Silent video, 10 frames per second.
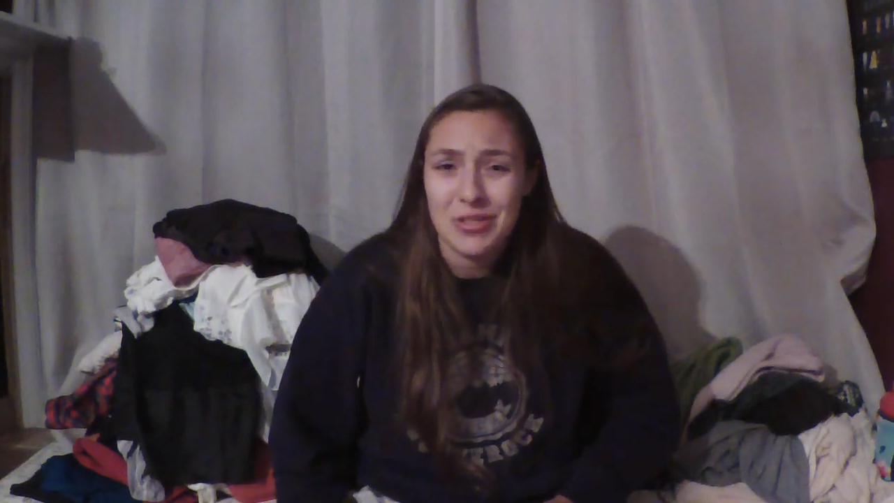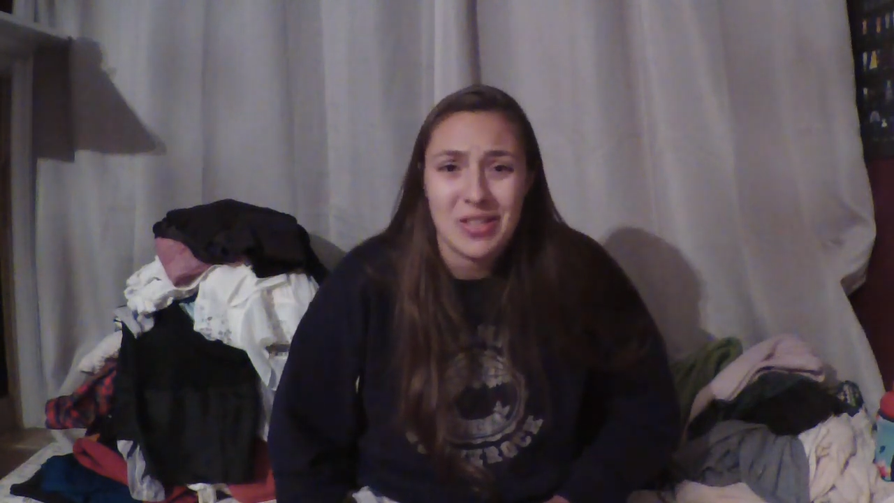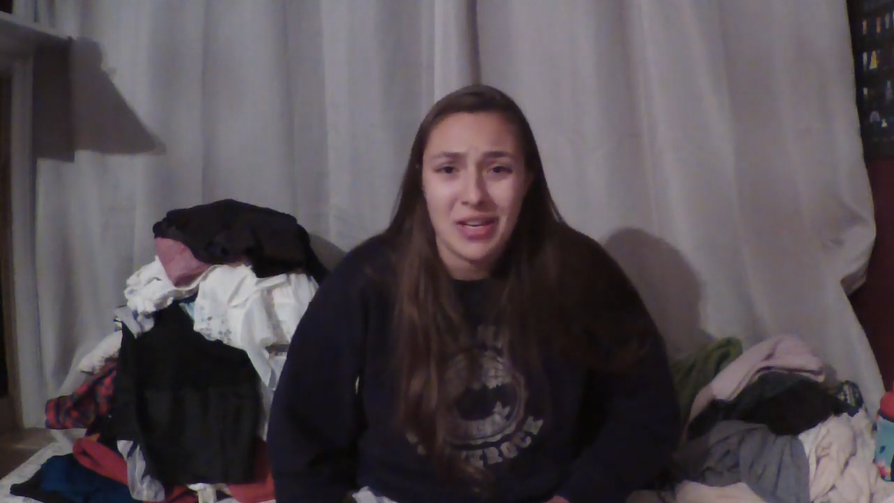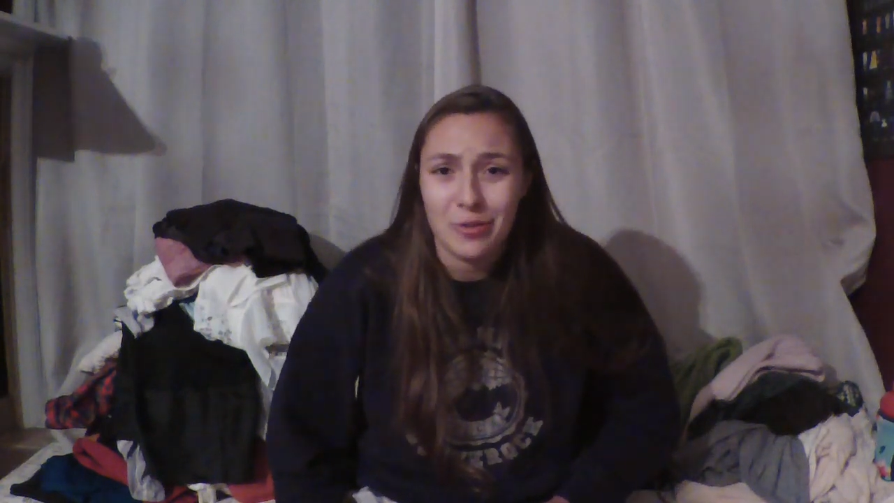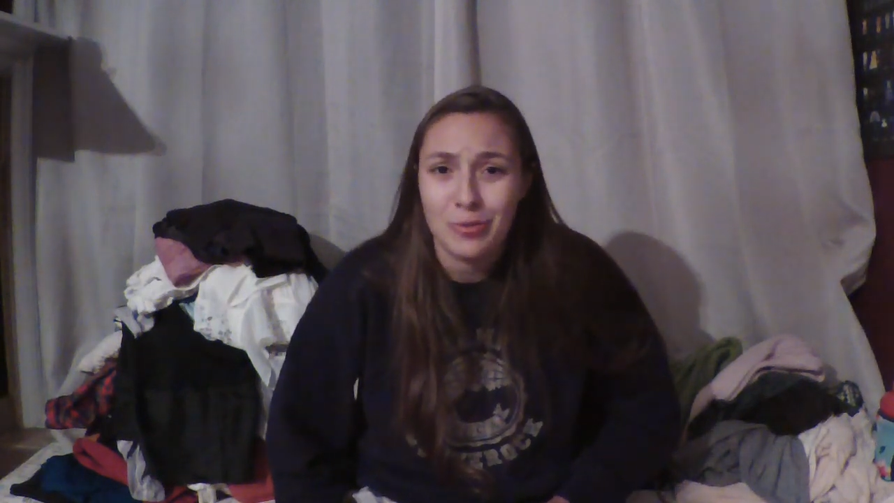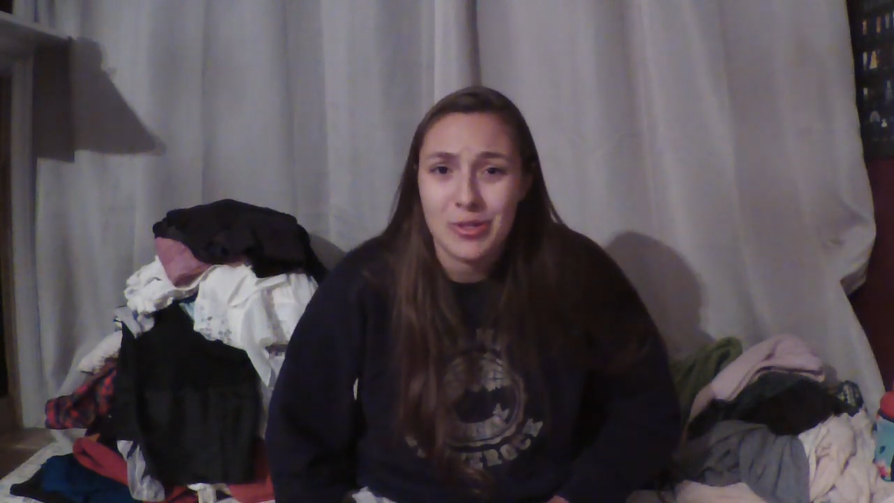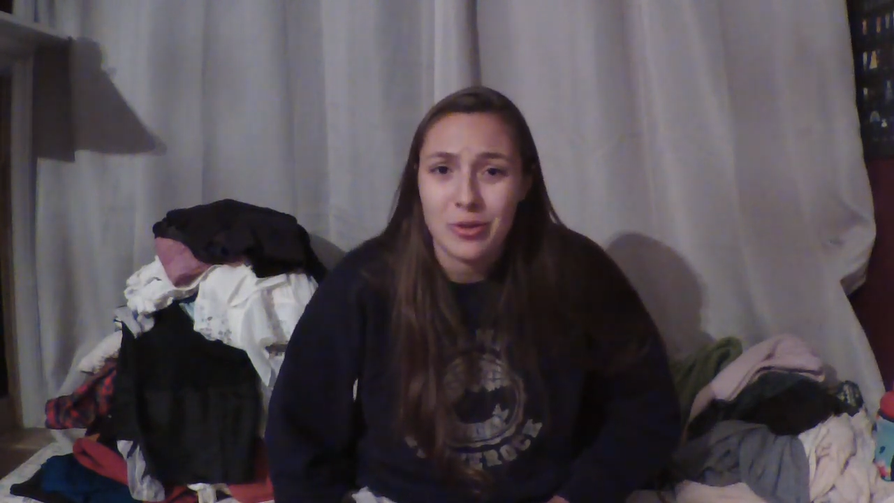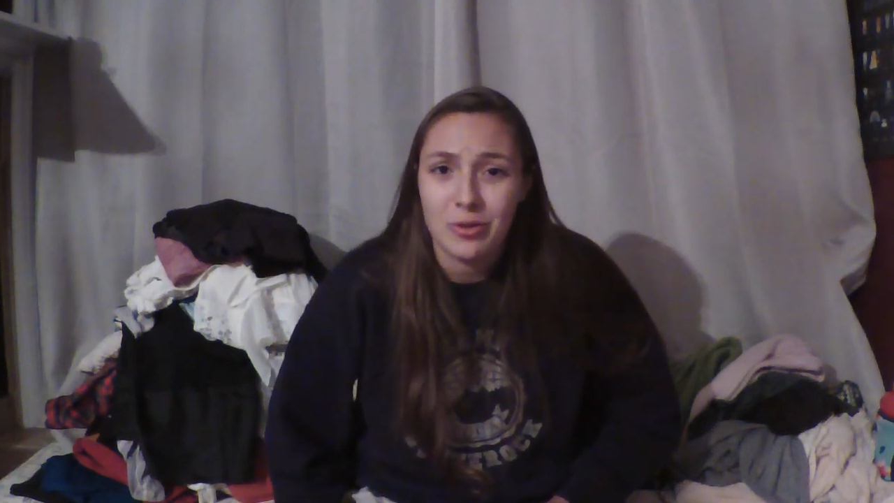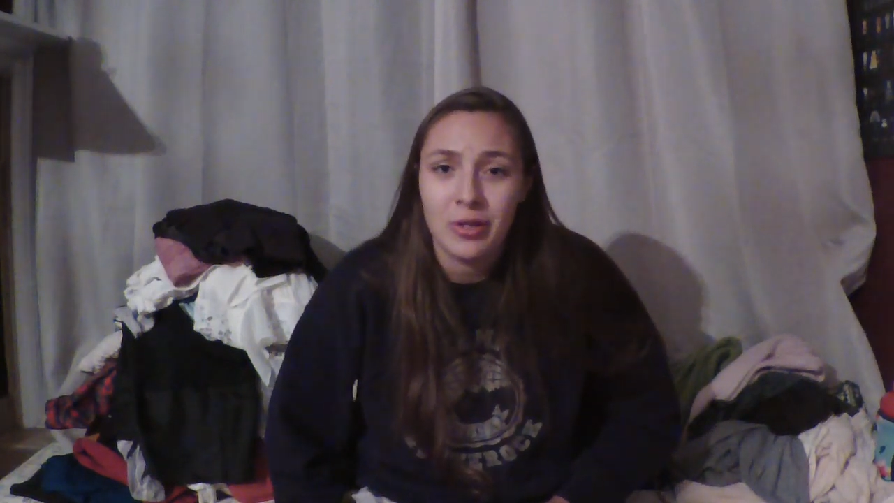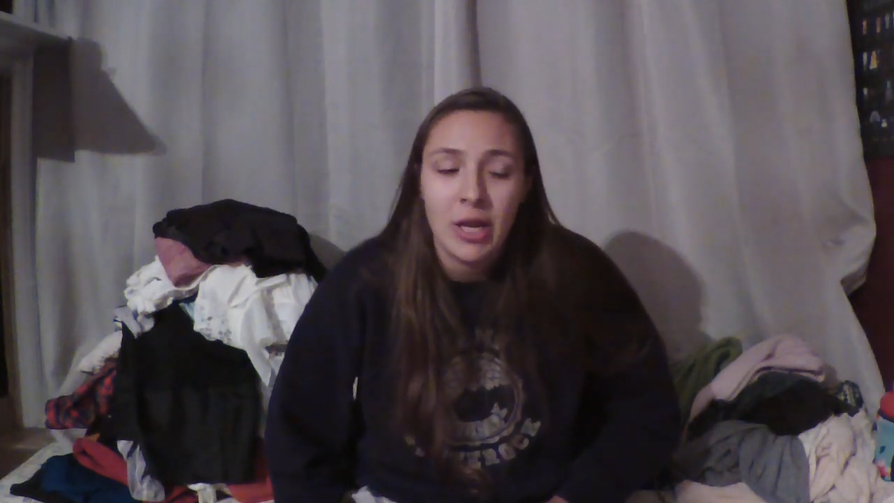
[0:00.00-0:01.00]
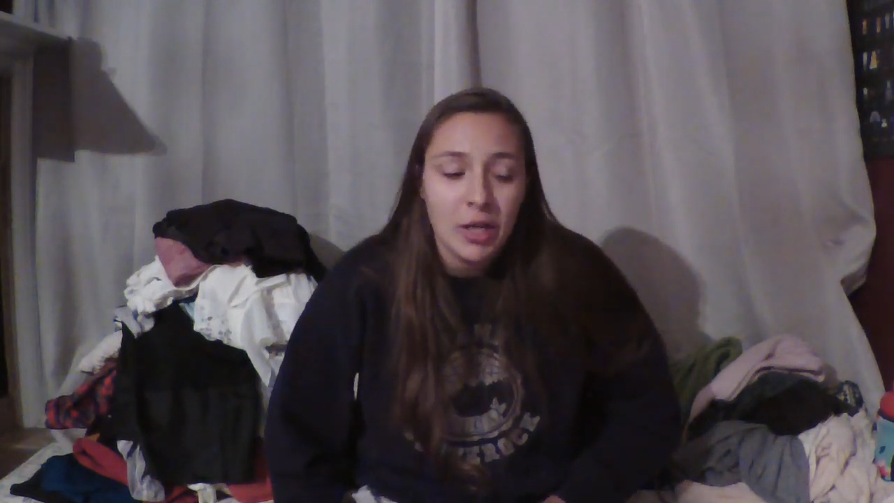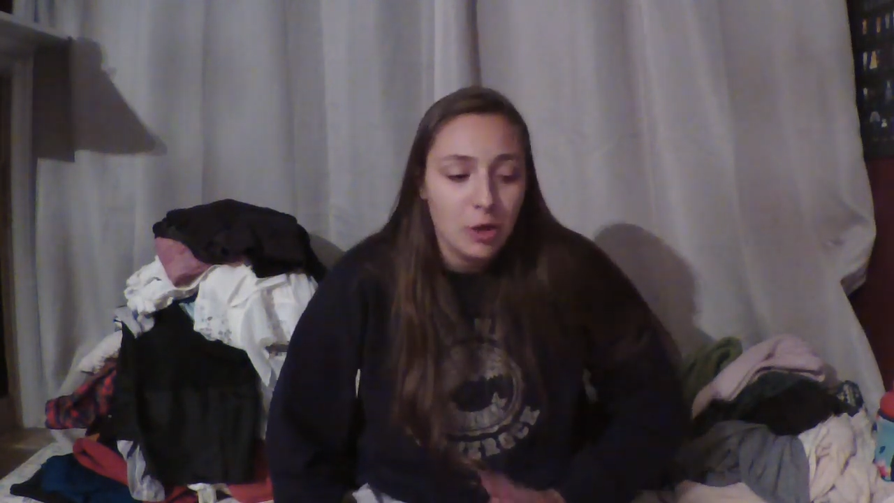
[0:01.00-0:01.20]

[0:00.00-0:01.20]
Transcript: second result,